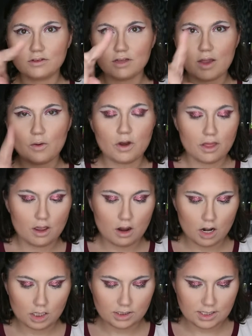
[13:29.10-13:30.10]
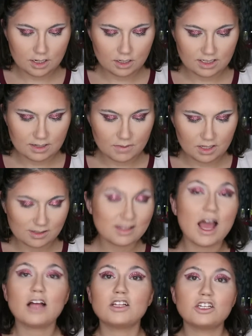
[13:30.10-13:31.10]
like one of the cards here. Something.
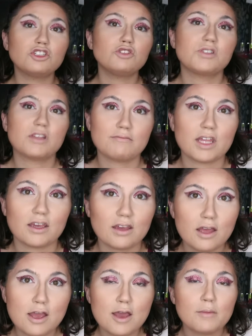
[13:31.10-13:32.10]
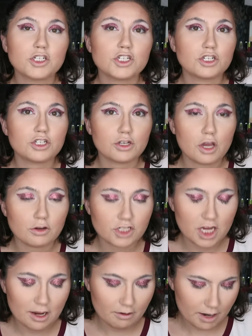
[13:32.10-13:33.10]
I'll do something. She should go
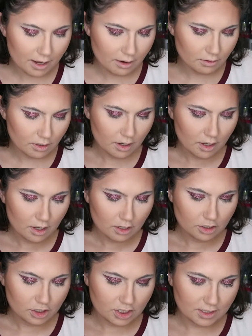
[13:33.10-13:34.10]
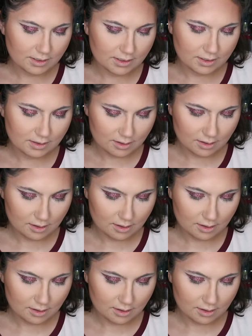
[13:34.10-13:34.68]
check her out. She's